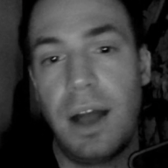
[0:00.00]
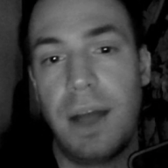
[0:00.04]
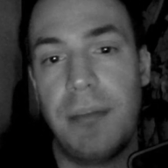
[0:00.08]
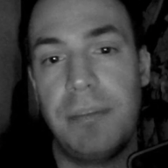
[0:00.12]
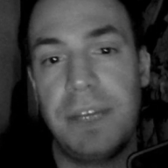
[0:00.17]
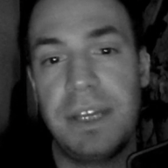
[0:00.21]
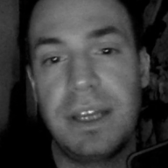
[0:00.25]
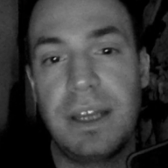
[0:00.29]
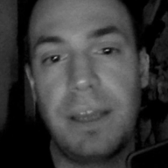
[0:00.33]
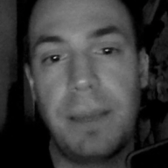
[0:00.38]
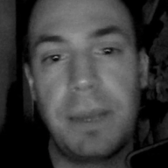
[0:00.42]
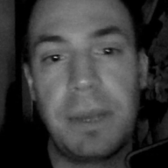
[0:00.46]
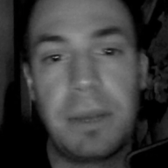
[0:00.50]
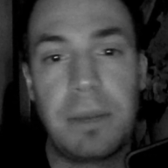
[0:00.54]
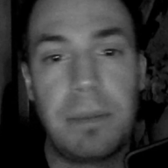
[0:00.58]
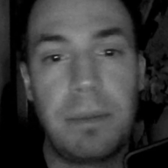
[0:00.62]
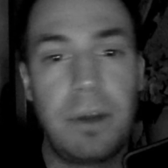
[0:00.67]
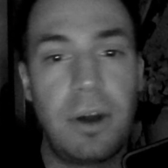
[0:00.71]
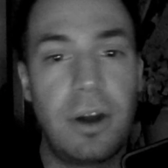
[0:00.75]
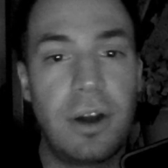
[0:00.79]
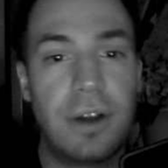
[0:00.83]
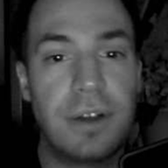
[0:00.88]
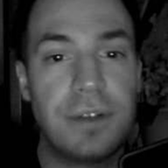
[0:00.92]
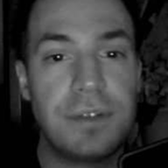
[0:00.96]
becoming a
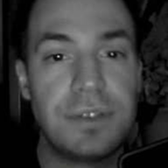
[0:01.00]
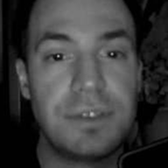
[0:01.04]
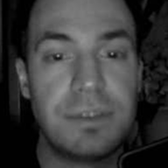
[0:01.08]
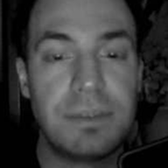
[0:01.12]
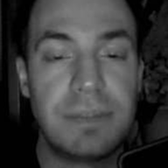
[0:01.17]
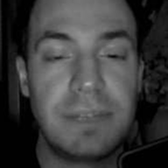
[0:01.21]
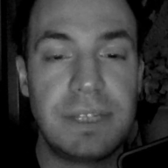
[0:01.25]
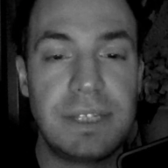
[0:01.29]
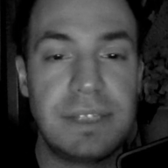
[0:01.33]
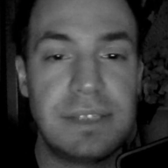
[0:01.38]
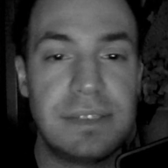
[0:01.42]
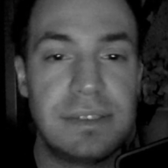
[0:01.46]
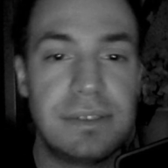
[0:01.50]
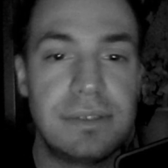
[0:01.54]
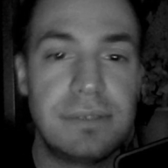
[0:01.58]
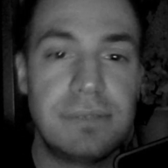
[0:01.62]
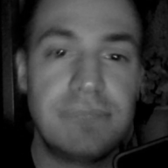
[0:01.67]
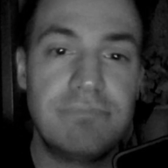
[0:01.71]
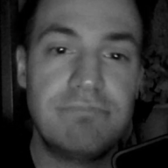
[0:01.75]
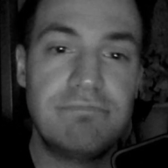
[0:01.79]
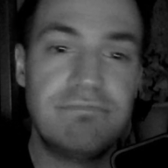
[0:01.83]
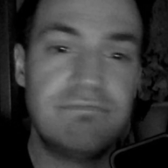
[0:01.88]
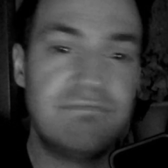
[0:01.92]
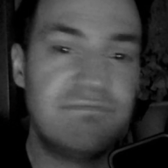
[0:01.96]
part of somebody's
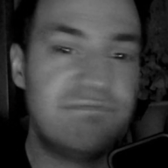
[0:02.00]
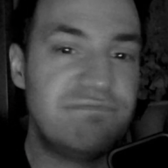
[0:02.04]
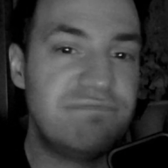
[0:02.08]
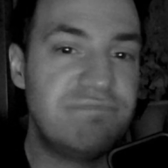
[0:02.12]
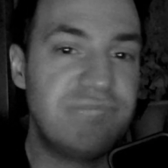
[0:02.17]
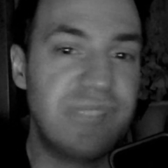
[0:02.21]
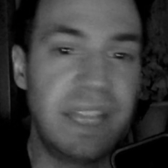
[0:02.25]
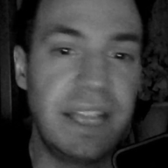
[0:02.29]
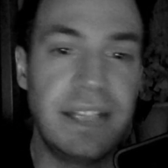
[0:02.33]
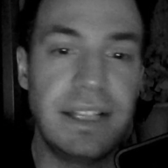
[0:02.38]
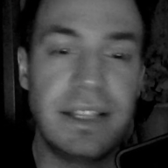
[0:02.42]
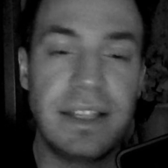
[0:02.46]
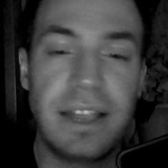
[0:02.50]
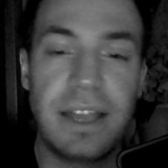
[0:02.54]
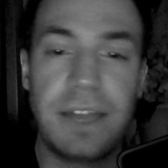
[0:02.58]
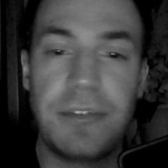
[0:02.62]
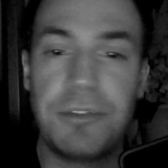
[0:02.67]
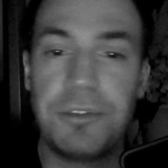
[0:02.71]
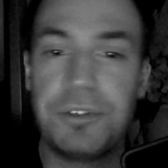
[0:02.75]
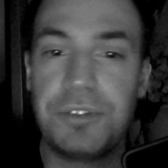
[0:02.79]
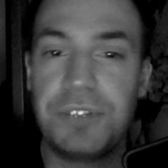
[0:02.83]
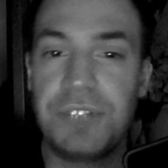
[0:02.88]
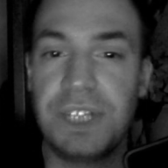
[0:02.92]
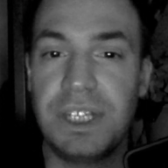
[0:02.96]
day-to-day
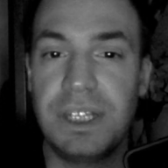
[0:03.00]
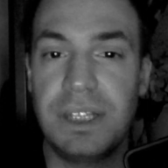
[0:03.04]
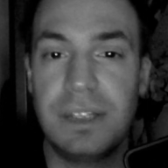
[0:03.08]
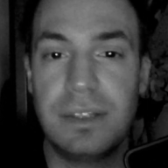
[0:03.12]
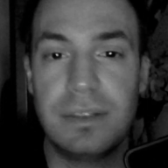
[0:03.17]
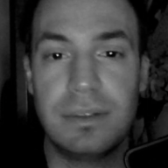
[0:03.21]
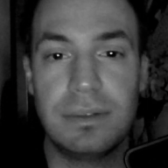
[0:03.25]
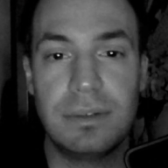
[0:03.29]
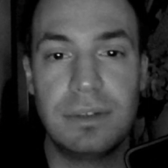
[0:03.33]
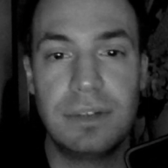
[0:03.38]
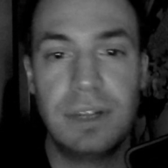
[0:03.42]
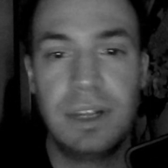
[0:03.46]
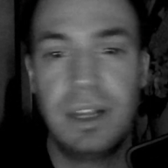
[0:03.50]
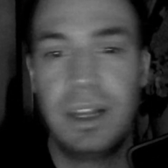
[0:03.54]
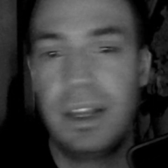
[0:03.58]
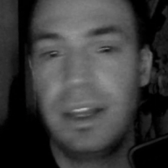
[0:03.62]
routine.